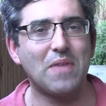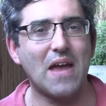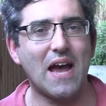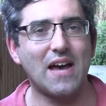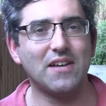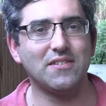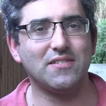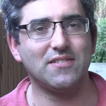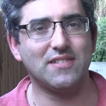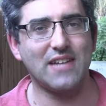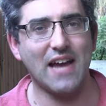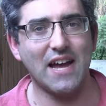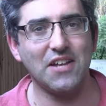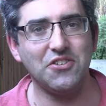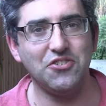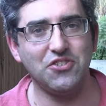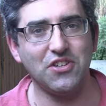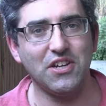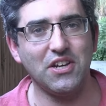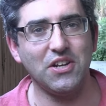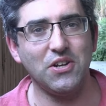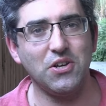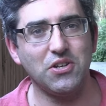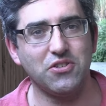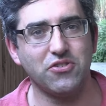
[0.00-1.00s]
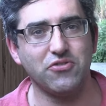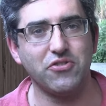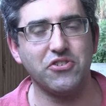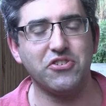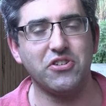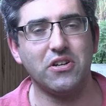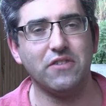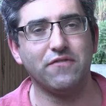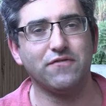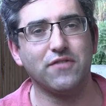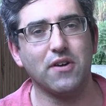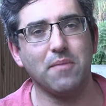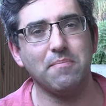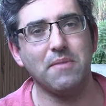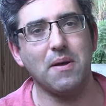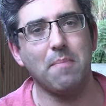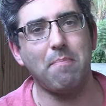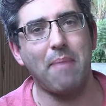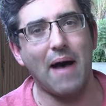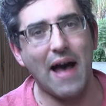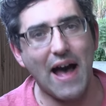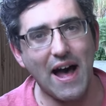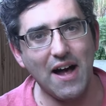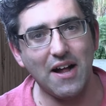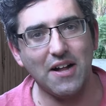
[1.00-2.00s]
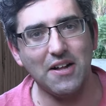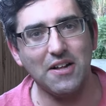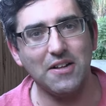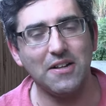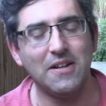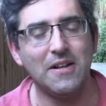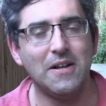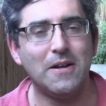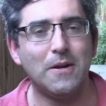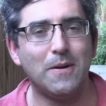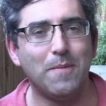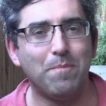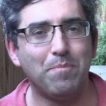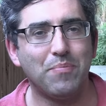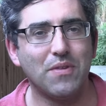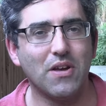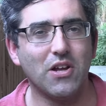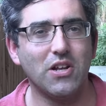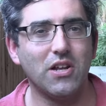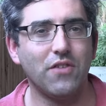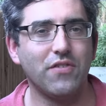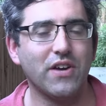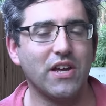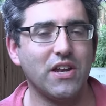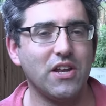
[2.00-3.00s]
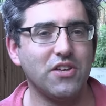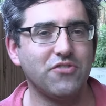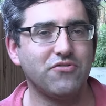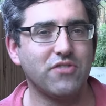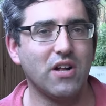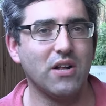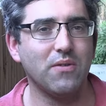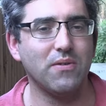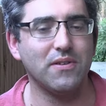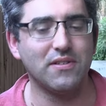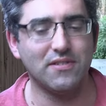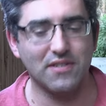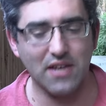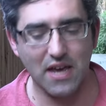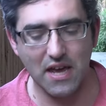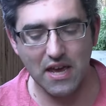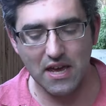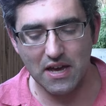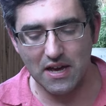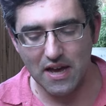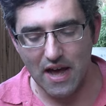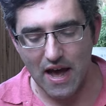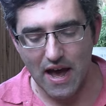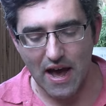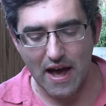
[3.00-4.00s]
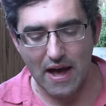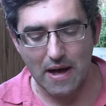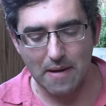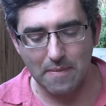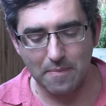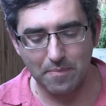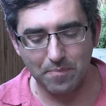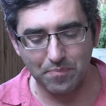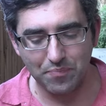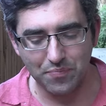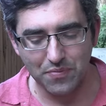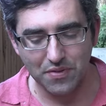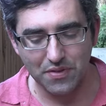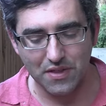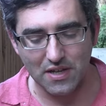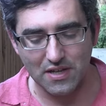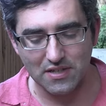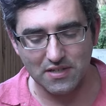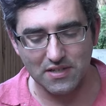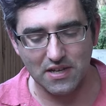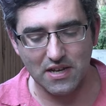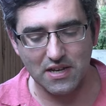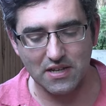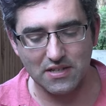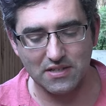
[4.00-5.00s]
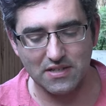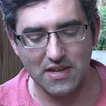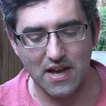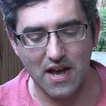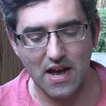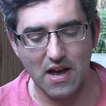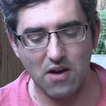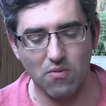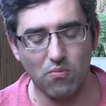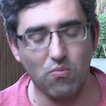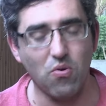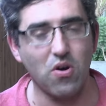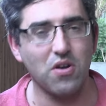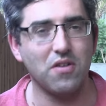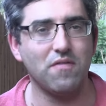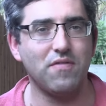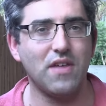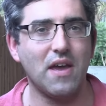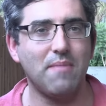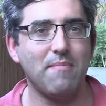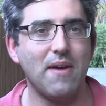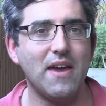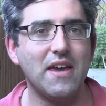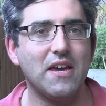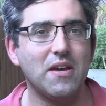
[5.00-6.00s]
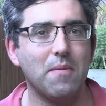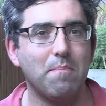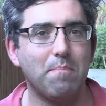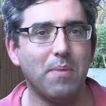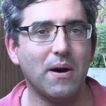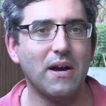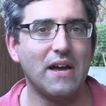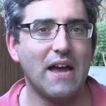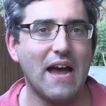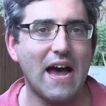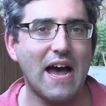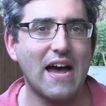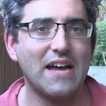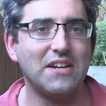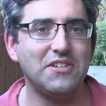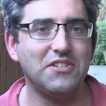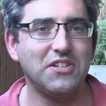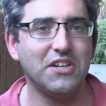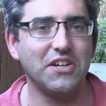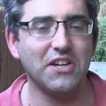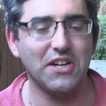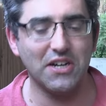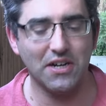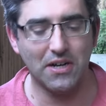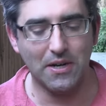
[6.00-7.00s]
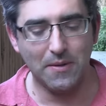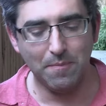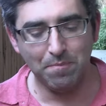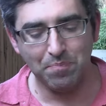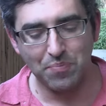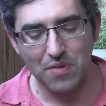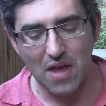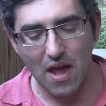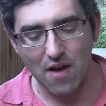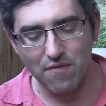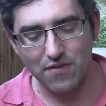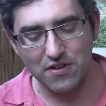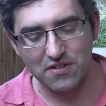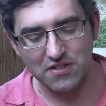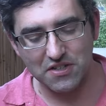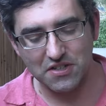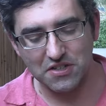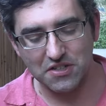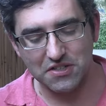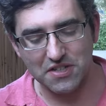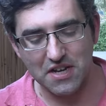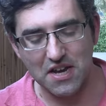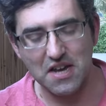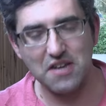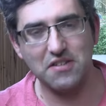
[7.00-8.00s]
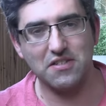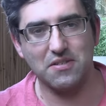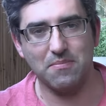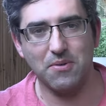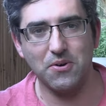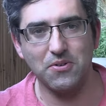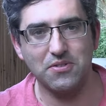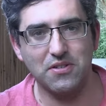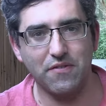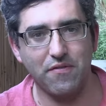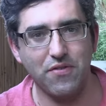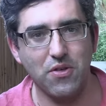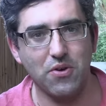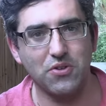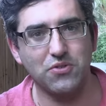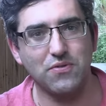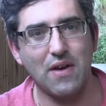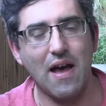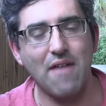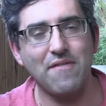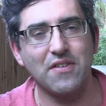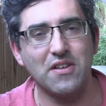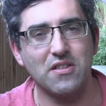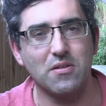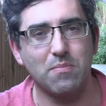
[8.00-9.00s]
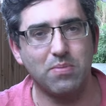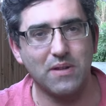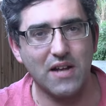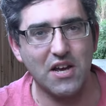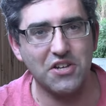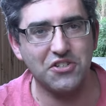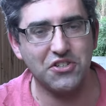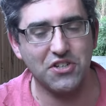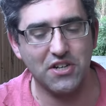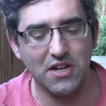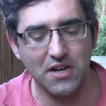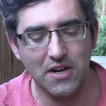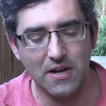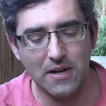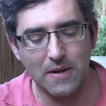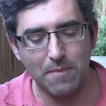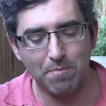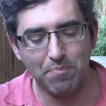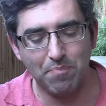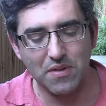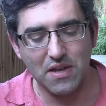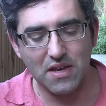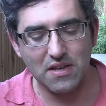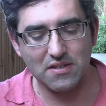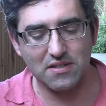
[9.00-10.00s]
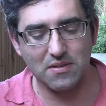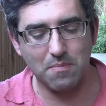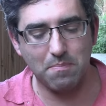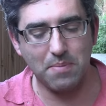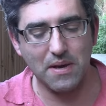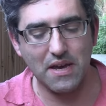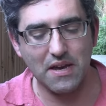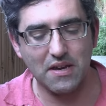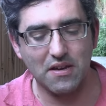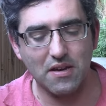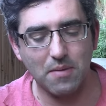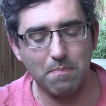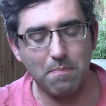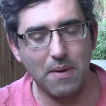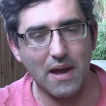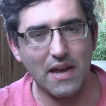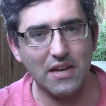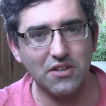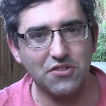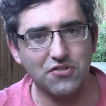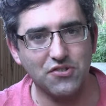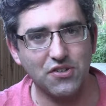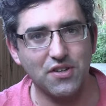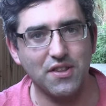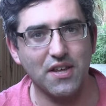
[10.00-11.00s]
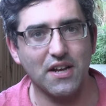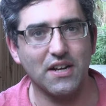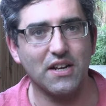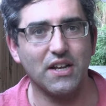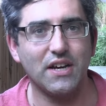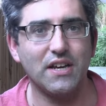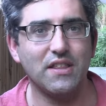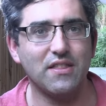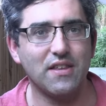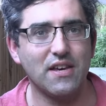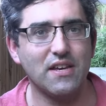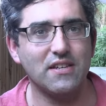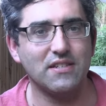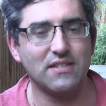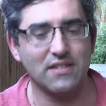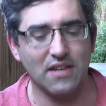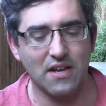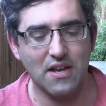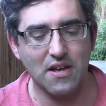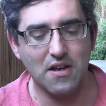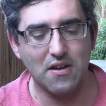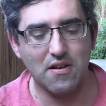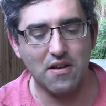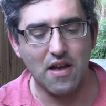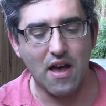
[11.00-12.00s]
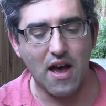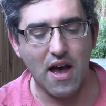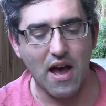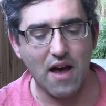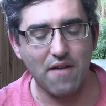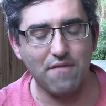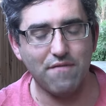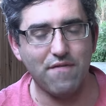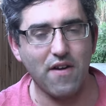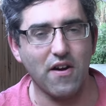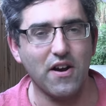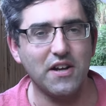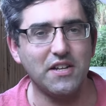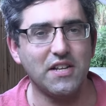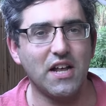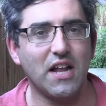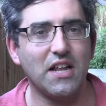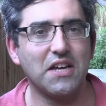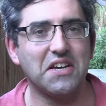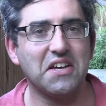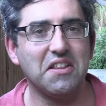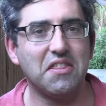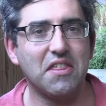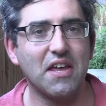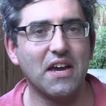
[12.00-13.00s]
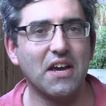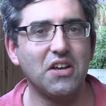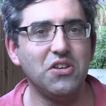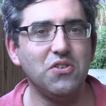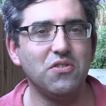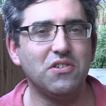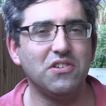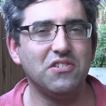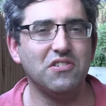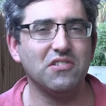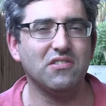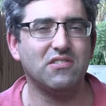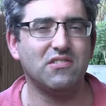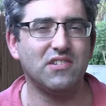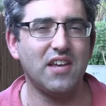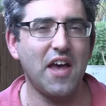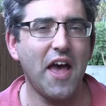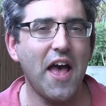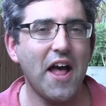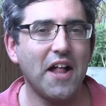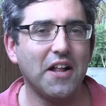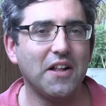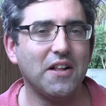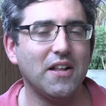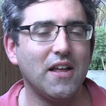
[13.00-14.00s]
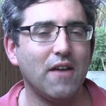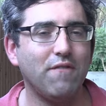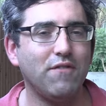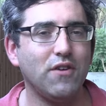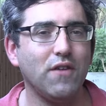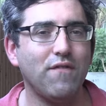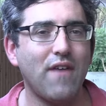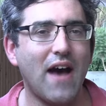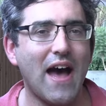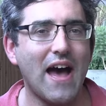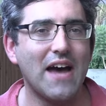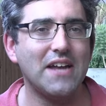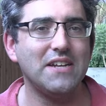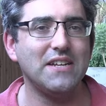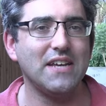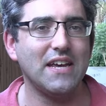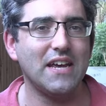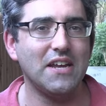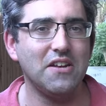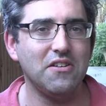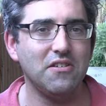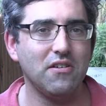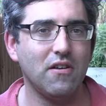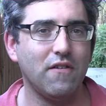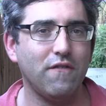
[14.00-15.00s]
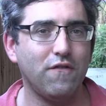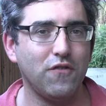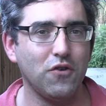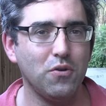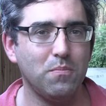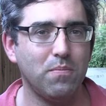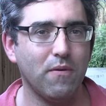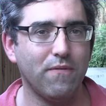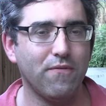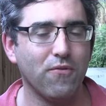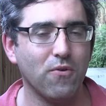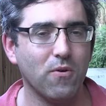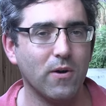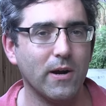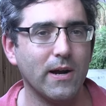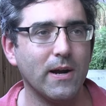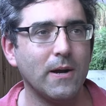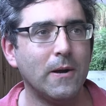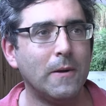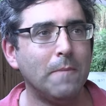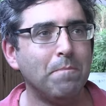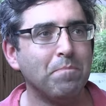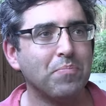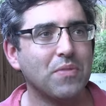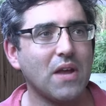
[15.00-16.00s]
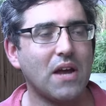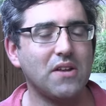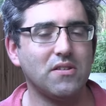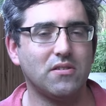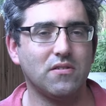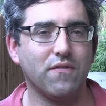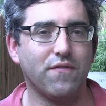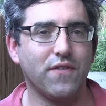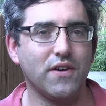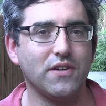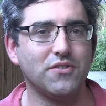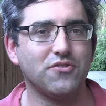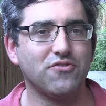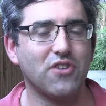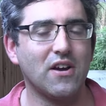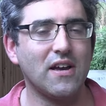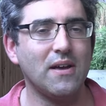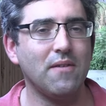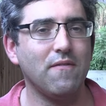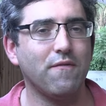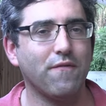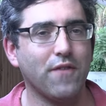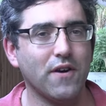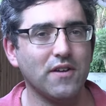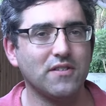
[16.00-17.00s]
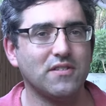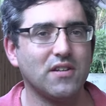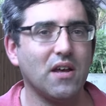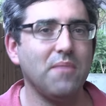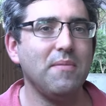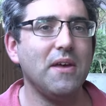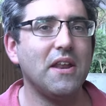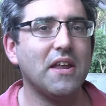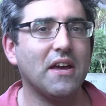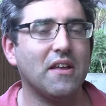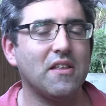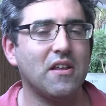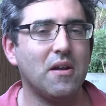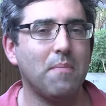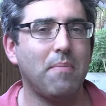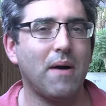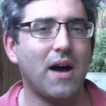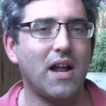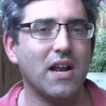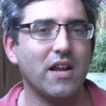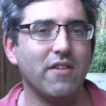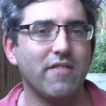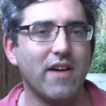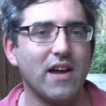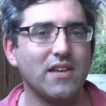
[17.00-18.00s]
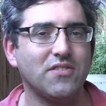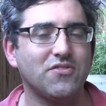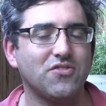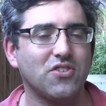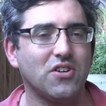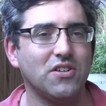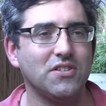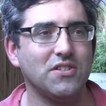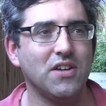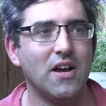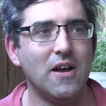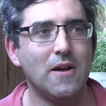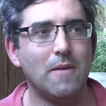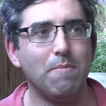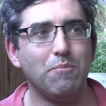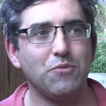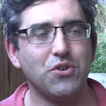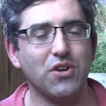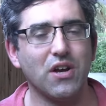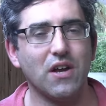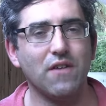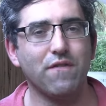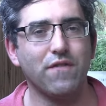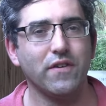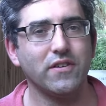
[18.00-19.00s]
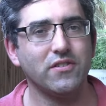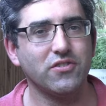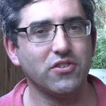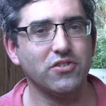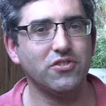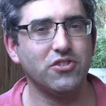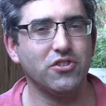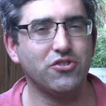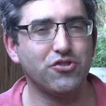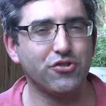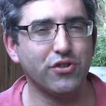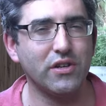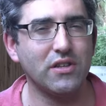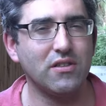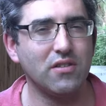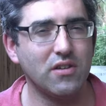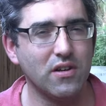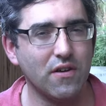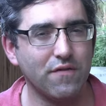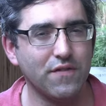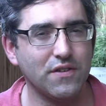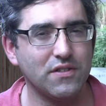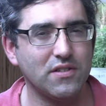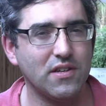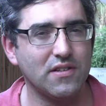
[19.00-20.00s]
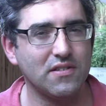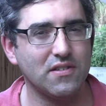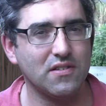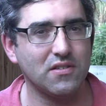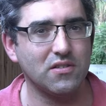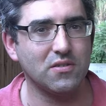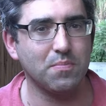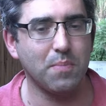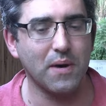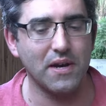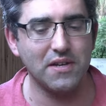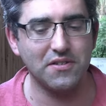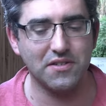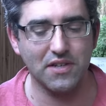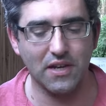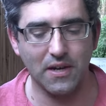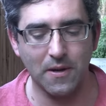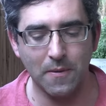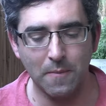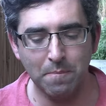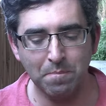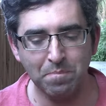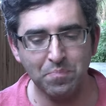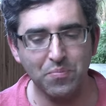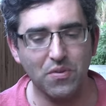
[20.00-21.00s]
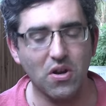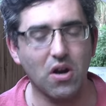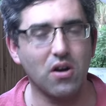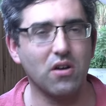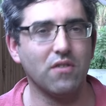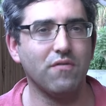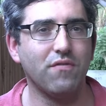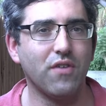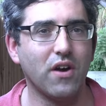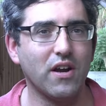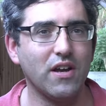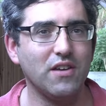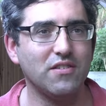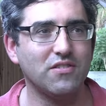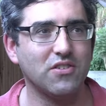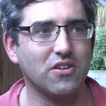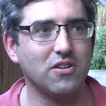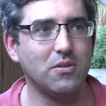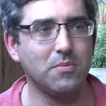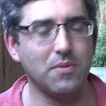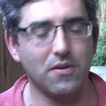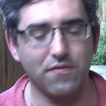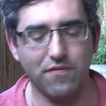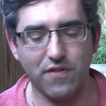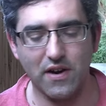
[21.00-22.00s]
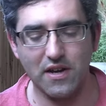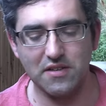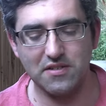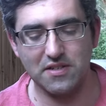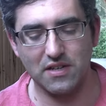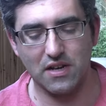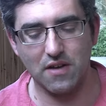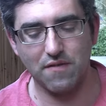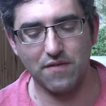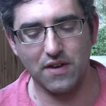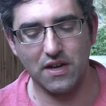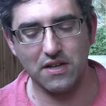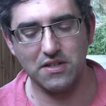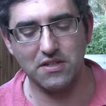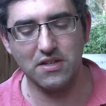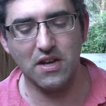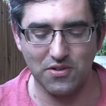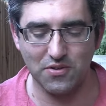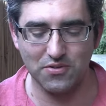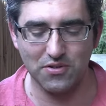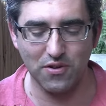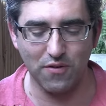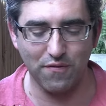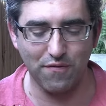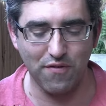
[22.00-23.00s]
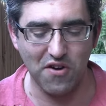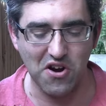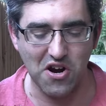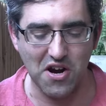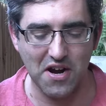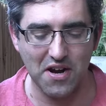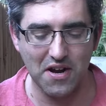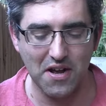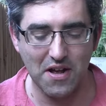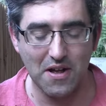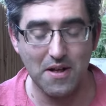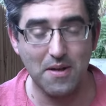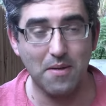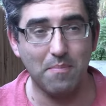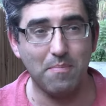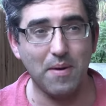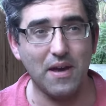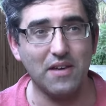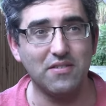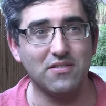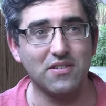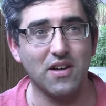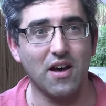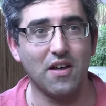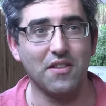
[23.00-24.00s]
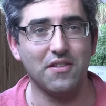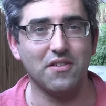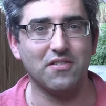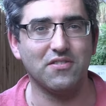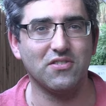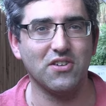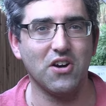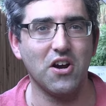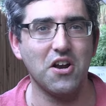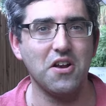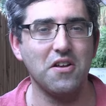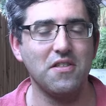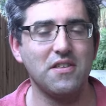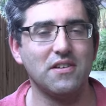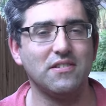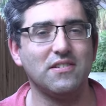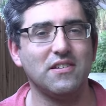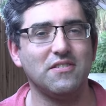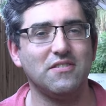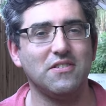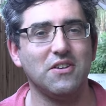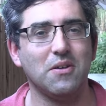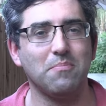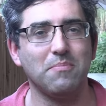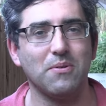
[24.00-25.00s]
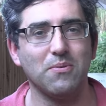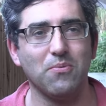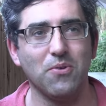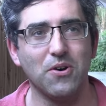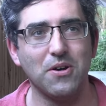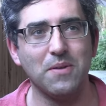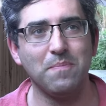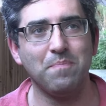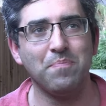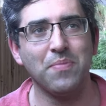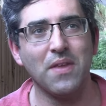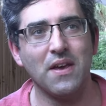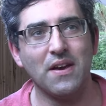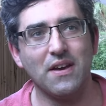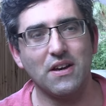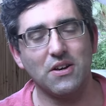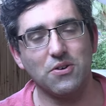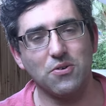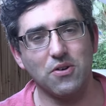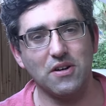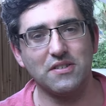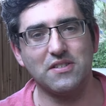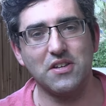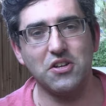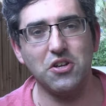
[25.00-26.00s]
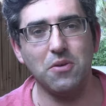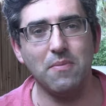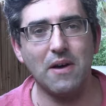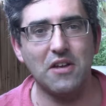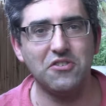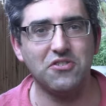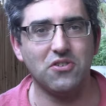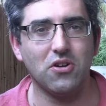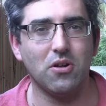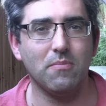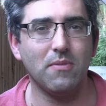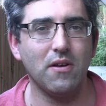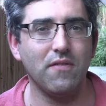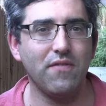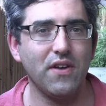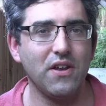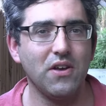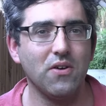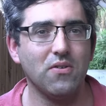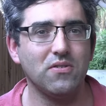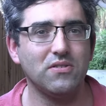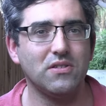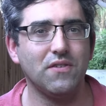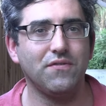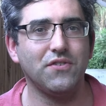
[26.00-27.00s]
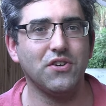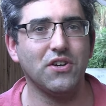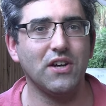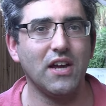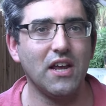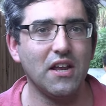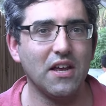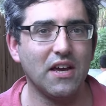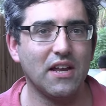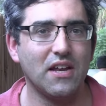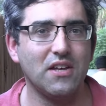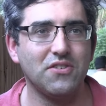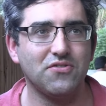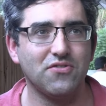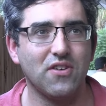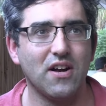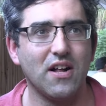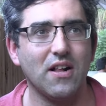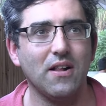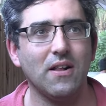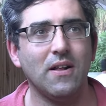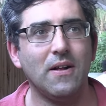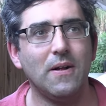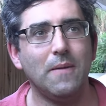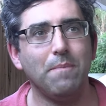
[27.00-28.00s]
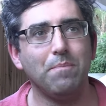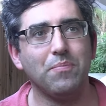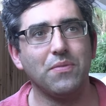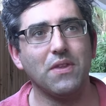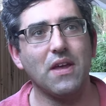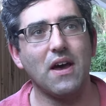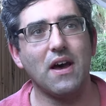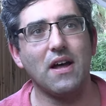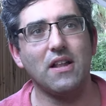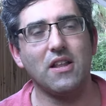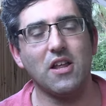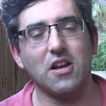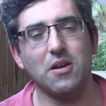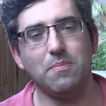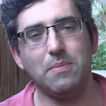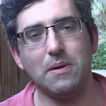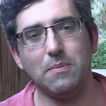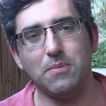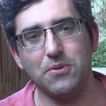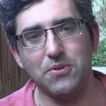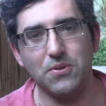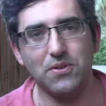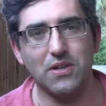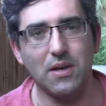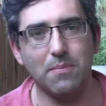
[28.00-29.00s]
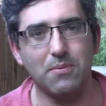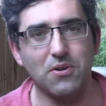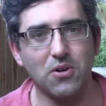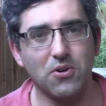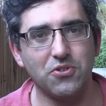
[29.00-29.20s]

As Tanjeen, who's originally from Nepal, now living in Israel, was saying, um, this is uh, one of they make it by hand here every single day. Samosa, for those who haven't had the pleasure, is a big pastry thing like this. Uh, very delicate thing, and you can just tell if you've had Indian food before and it's your first, try, first time eating in a Nepali restaurant, you're in for such a treat. The differences in spicing are very subtle but very significant. So, so far, based on the starter, this is number one. Of course, I do mention all my videos, if you're eating in Israel, a lot of people do keep